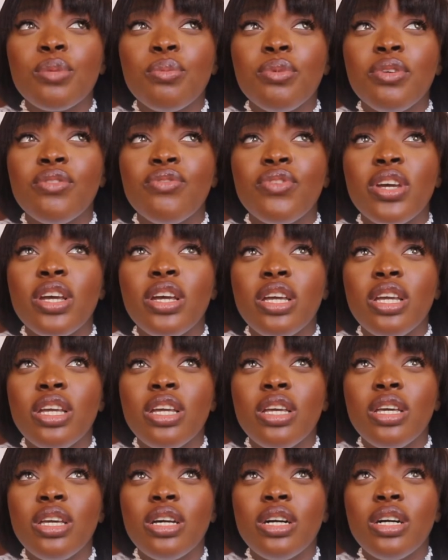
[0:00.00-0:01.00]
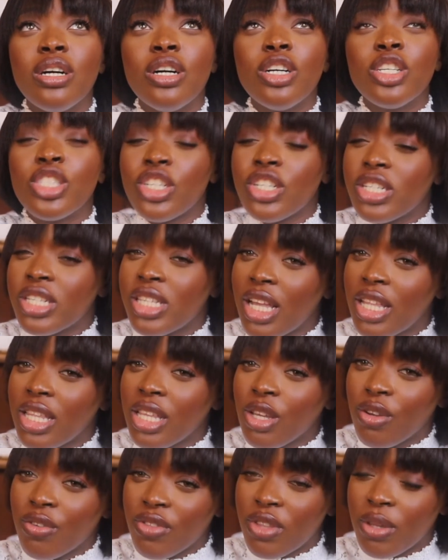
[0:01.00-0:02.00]
very
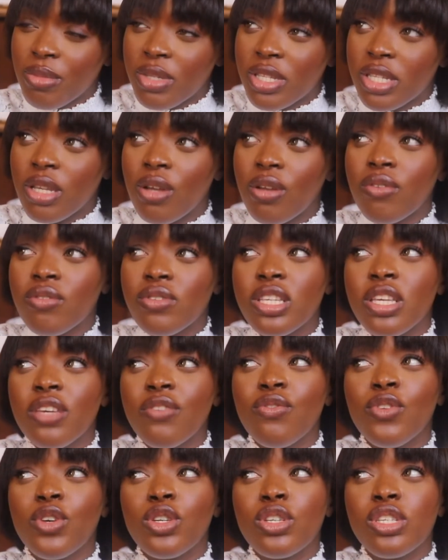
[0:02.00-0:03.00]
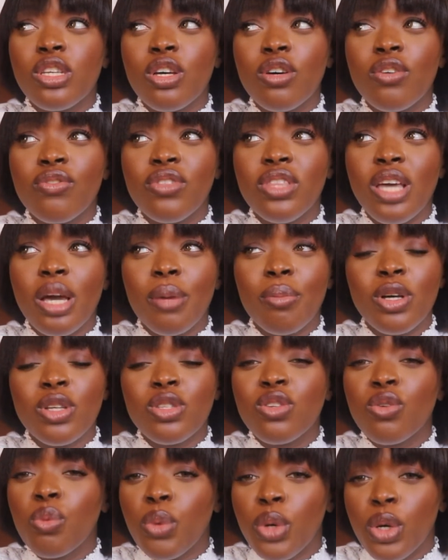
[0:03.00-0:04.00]
understanding of themselves. Give yourself the amount
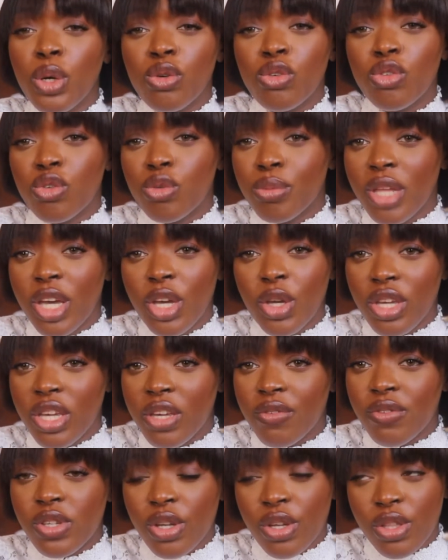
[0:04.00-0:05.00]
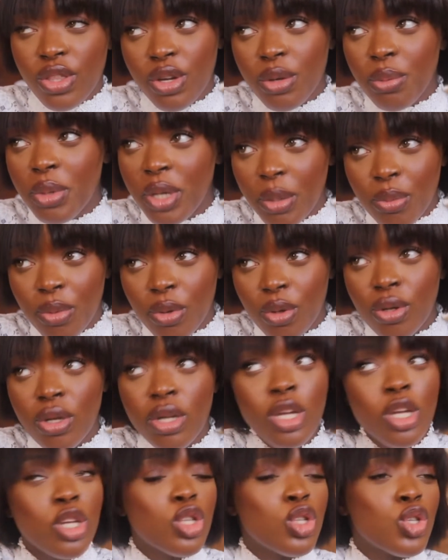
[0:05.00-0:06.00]
of wiggle room that you give to other people
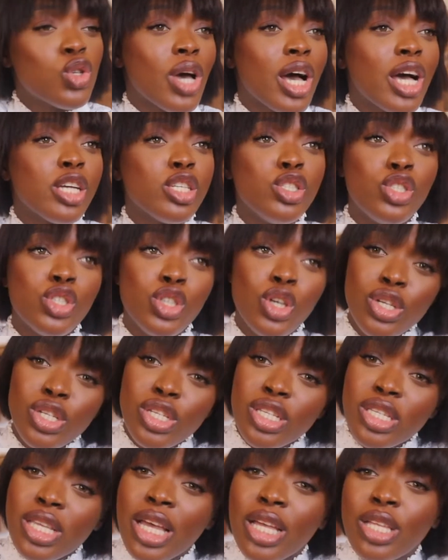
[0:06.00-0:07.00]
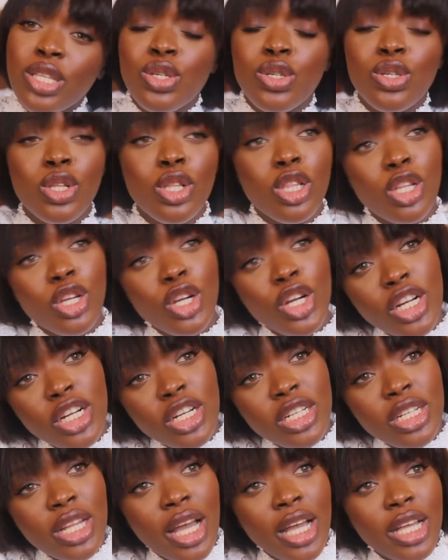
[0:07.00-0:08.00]
to adjust and to
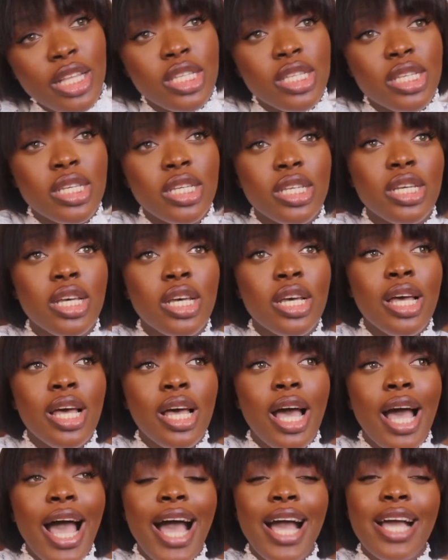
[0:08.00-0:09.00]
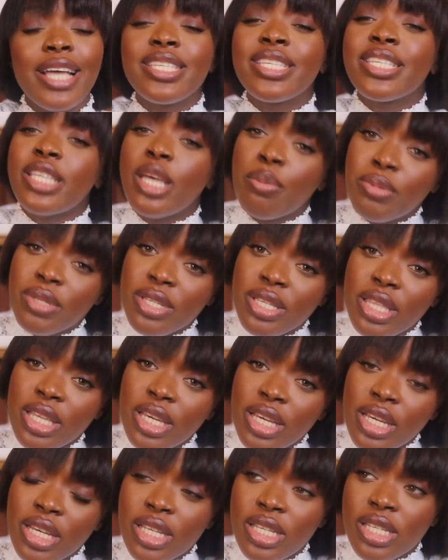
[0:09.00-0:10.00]
learn and to accept
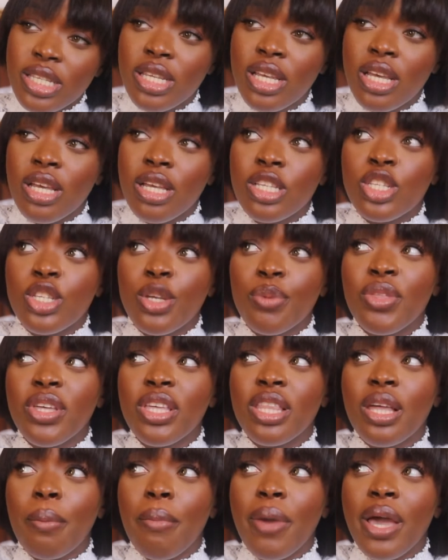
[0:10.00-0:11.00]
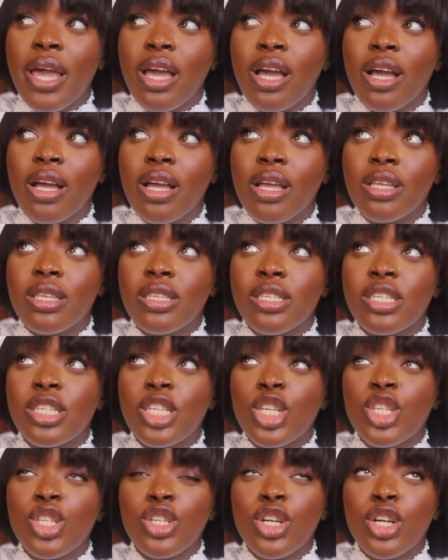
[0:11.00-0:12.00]
things. Something that my
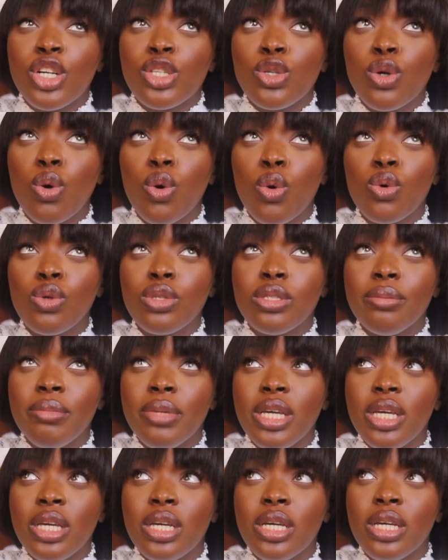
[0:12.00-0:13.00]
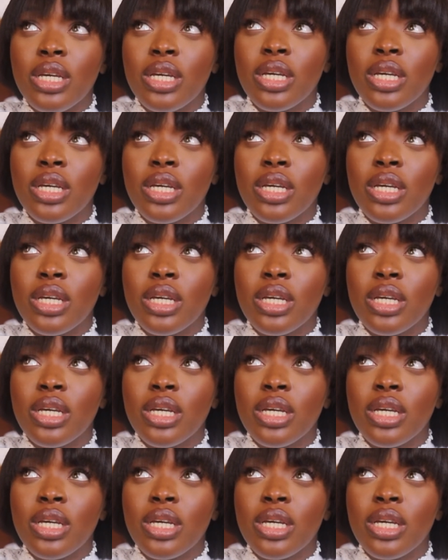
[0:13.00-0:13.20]
sister told me